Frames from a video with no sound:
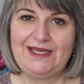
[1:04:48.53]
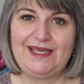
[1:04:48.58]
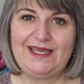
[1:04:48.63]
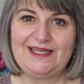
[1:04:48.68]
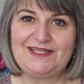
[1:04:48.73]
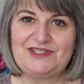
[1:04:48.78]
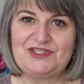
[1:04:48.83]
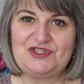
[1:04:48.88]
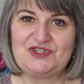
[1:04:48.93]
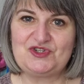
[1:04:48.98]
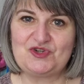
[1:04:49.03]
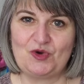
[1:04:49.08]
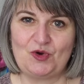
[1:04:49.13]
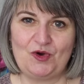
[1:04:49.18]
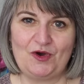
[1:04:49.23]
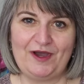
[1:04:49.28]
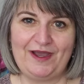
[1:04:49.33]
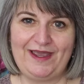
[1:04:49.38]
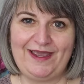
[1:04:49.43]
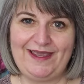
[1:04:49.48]
It's
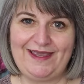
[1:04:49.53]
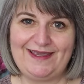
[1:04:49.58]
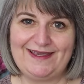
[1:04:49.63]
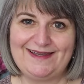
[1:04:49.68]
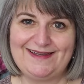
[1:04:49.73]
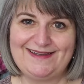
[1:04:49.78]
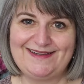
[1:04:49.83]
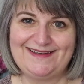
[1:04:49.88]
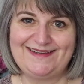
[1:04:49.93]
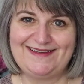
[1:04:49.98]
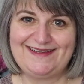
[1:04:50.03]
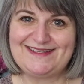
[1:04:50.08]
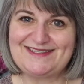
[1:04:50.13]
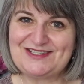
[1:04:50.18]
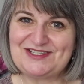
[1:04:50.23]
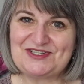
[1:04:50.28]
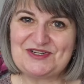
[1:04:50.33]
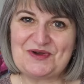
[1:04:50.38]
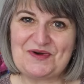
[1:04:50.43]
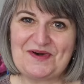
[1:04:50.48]
Joy.
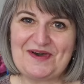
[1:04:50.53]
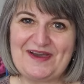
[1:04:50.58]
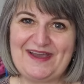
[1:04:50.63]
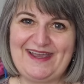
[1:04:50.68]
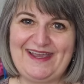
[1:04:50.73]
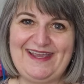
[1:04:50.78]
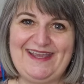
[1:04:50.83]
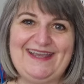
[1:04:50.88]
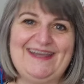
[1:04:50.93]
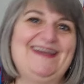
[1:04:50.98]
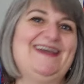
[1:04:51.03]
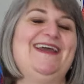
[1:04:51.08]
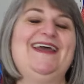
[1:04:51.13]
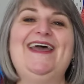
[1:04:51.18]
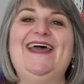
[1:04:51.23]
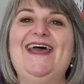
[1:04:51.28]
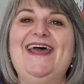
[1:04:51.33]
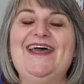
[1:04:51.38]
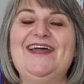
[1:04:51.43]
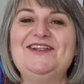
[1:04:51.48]
It's Joy.
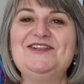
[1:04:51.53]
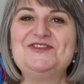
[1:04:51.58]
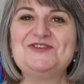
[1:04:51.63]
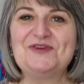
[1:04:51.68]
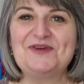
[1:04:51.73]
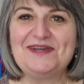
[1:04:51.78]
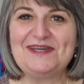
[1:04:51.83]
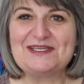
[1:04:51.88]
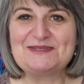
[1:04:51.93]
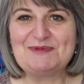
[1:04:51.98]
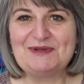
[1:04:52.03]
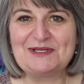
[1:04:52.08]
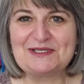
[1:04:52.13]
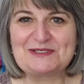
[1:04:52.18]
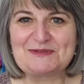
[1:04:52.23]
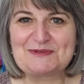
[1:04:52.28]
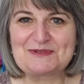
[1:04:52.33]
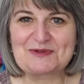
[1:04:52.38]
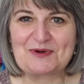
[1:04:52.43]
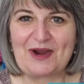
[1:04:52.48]
Joy has been a
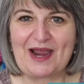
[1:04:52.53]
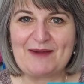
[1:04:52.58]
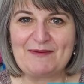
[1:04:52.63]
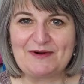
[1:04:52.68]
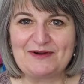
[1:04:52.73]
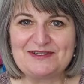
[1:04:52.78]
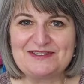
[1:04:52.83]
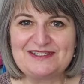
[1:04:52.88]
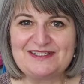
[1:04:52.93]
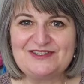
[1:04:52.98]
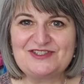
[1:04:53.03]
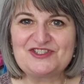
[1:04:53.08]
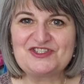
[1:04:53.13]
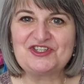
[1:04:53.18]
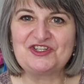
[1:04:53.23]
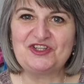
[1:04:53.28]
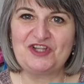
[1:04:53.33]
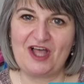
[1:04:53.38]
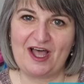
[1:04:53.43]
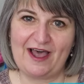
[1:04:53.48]
subscriber since
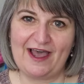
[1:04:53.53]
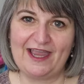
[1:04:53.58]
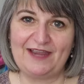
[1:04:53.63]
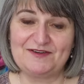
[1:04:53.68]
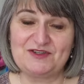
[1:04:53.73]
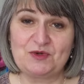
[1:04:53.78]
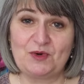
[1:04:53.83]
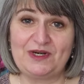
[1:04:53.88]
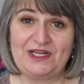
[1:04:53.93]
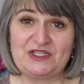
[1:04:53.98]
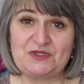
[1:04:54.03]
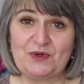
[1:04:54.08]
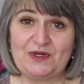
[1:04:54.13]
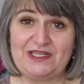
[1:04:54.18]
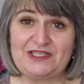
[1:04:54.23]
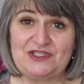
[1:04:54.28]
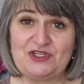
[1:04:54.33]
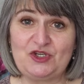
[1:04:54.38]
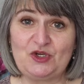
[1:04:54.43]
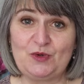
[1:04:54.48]
July of
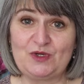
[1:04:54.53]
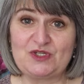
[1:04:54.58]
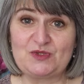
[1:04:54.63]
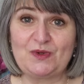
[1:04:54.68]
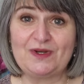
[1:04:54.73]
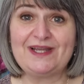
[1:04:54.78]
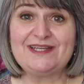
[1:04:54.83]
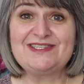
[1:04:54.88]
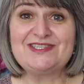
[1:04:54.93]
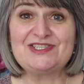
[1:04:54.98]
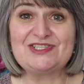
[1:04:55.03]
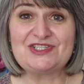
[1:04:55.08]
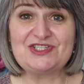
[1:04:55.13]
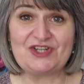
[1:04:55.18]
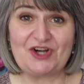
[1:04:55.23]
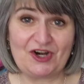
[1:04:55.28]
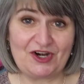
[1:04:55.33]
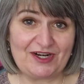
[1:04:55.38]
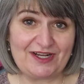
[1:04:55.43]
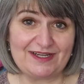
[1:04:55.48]
2022, which is when I
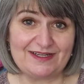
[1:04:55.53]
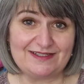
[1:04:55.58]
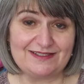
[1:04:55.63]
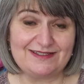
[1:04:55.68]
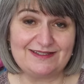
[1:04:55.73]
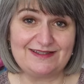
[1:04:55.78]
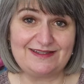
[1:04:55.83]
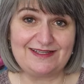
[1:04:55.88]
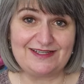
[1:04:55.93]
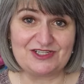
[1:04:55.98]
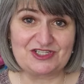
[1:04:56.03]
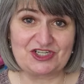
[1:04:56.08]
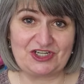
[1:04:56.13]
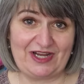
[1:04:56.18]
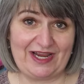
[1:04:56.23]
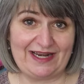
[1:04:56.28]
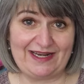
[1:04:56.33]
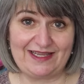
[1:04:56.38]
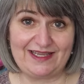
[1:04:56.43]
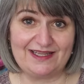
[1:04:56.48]
started these
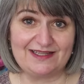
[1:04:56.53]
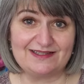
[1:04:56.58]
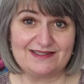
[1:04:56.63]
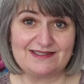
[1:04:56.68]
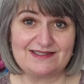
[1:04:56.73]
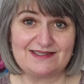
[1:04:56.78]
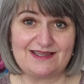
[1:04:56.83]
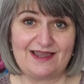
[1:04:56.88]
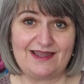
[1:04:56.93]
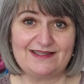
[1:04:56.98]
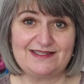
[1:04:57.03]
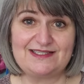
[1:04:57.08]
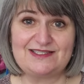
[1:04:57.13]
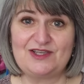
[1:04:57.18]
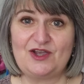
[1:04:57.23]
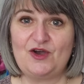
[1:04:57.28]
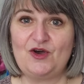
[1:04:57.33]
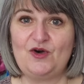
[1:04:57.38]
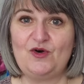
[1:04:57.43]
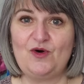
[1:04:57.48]
shenanigans.
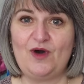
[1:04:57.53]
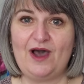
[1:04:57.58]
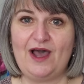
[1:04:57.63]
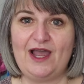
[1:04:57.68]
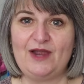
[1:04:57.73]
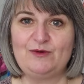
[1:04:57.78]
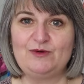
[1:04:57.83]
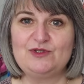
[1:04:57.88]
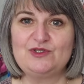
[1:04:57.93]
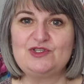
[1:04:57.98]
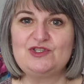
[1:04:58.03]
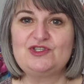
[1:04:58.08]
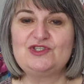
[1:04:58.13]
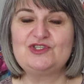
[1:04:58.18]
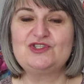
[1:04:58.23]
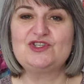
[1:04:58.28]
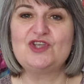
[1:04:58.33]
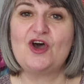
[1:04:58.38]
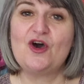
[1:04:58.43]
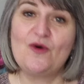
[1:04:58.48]
So I was
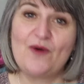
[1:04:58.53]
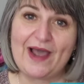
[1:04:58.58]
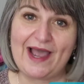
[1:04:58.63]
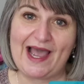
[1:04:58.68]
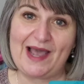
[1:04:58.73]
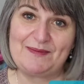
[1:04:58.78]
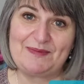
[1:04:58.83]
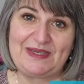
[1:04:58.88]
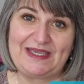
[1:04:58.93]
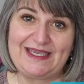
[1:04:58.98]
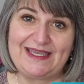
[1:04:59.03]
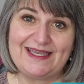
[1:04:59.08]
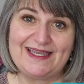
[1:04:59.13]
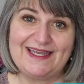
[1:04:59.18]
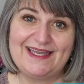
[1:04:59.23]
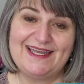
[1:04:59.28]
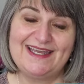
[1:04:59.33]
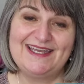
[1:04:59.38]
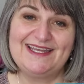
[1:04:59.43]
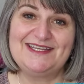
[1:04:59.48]
so happy
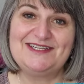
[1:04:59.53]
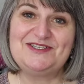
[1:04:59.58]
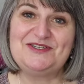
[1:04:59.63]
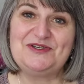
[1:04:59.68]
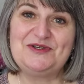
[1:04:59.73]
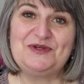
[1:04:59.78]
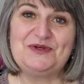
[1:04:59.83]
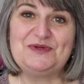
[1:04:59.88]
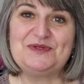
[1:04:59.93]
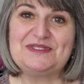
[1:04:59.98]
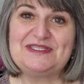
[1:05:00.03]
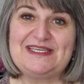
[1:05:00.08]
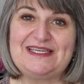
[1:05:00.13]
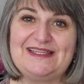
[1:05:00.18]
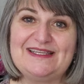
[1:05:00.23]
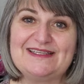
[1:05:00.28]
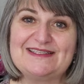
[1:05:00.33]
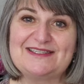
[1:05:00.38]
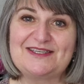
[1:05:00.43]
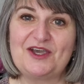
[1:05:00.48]
to see
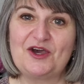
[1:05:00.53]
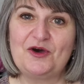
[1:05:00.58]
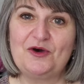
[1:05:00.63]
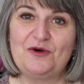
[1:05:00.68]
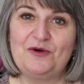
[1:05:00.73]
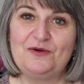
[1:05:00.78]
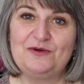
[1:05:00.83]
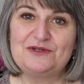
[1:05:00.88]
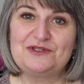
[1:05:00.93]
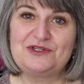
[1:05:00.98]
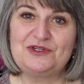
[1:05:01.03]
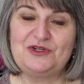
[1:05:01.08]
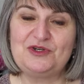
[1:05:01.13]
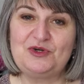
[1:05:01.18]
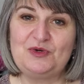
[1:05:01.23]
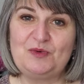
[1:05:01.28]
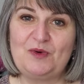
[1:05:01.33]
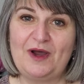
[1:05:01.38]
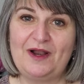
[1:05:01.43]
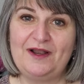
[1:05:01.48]
this go
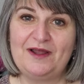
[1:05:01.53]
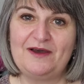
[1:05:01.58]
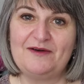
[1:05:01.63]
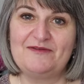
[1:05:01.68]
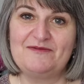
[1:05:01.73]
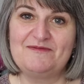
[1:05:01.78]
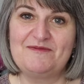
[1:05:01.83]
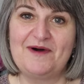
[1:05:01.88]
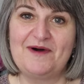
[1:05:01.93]
to one of